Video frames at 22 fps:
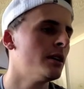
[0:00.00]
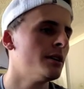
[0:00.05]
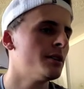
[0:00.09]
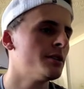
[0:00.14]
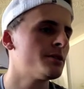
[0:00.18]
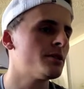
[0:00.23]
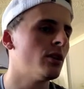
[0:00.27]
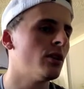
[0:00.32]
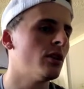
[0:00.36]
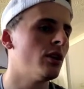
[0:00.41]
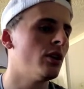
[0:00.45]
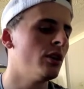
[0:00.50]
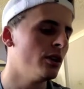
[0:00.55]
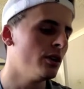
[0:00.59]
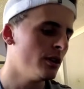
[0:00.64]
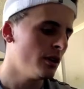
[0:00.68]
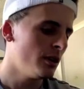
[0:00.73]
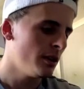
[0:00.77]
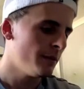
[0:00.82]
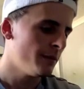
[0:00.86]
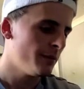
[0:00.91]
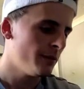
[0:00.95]
So
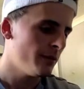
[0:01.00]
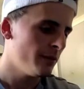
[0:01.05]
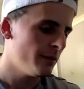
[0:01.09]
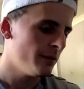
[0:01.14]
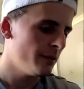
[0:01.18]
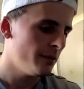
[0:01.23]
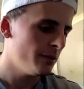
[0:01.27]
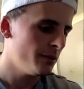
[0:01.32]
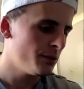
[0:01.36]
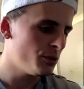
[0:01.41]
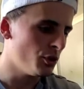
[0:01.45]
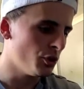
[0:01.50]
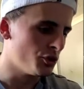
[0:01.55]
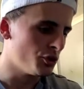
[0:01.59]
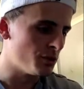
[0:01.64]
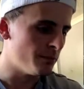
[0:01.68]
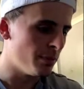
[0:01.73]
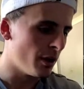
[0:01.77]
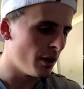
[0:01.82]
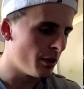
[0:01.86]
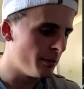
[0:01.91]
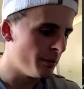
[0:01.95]
it
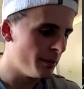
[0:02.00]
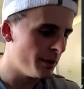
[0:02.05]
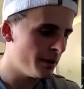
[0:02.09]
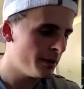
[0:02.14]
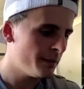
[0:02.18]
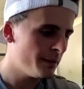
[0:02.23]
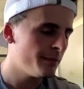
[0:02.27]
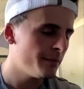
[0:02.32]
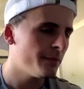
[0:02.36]
doesn't bother me.